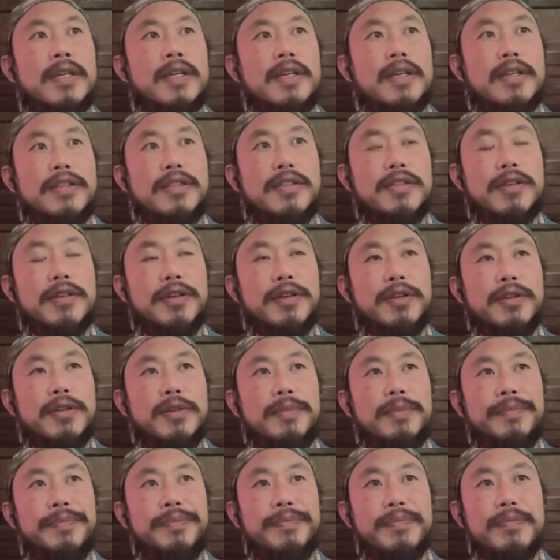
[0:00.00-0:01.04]
And
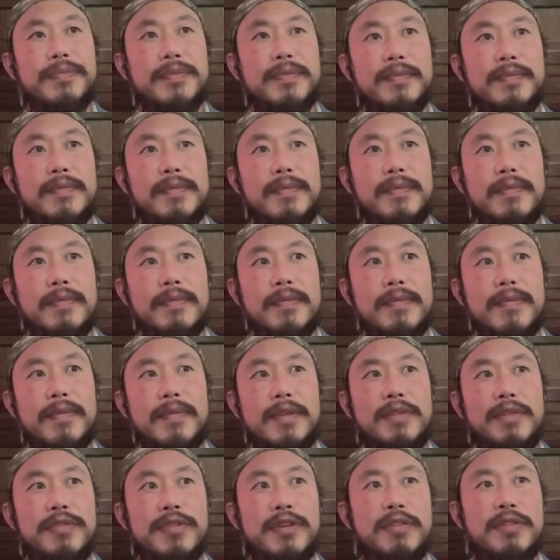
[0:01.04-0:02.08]
so
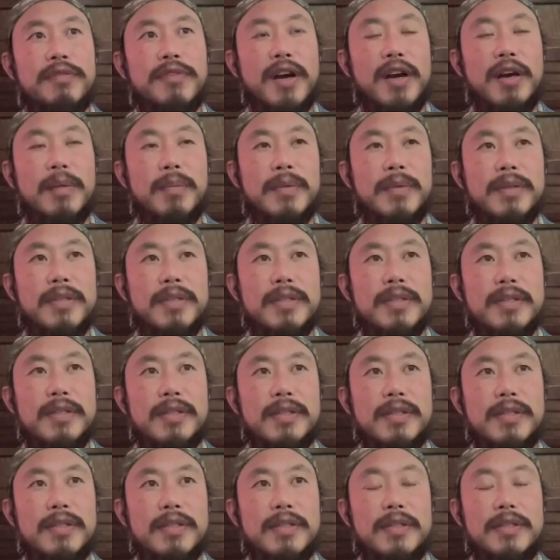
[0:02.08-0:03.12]
if your environment
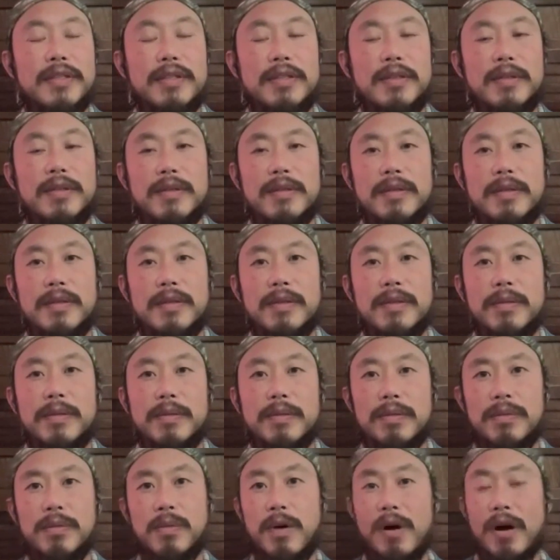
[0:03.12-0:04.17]
is
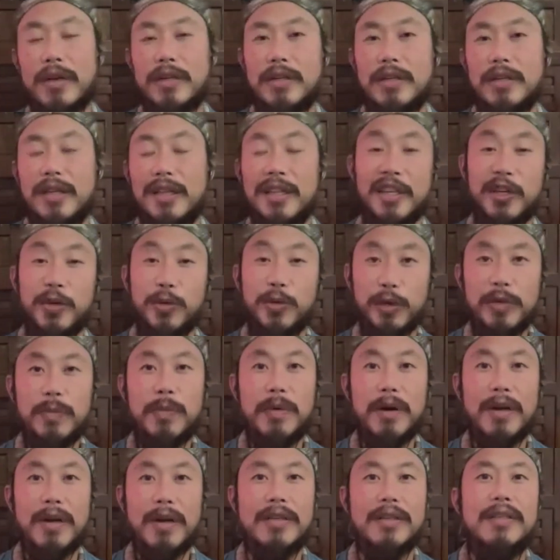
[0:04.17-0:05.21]
water, liquid
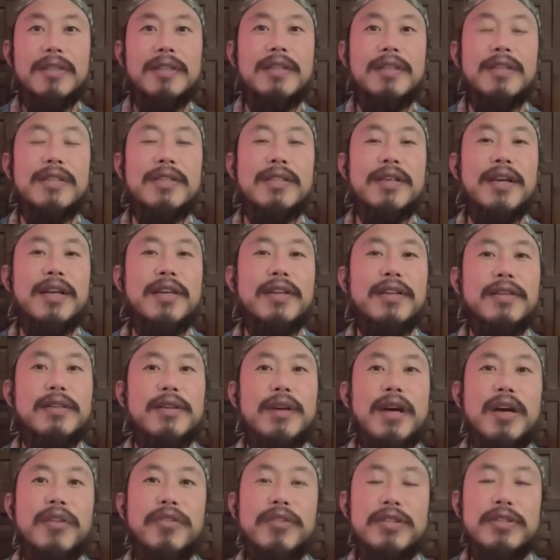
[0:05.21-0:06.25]
water, let's say, you
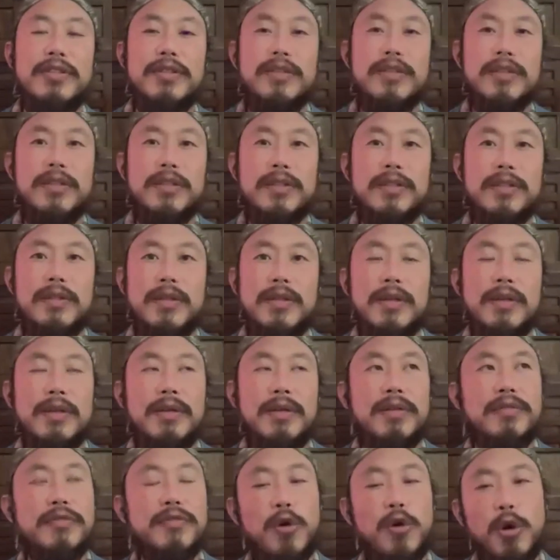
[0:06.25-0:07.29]
have a certain
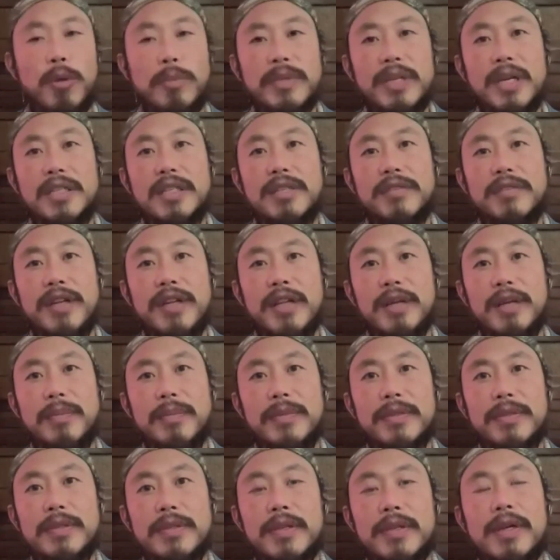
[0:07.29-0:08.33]
form that
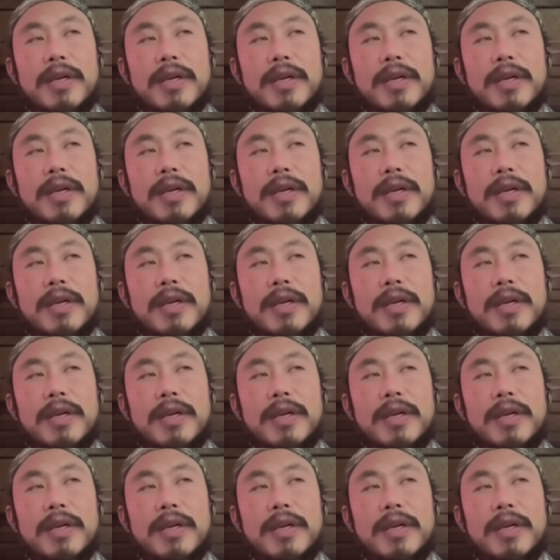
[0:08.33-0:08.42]
develops.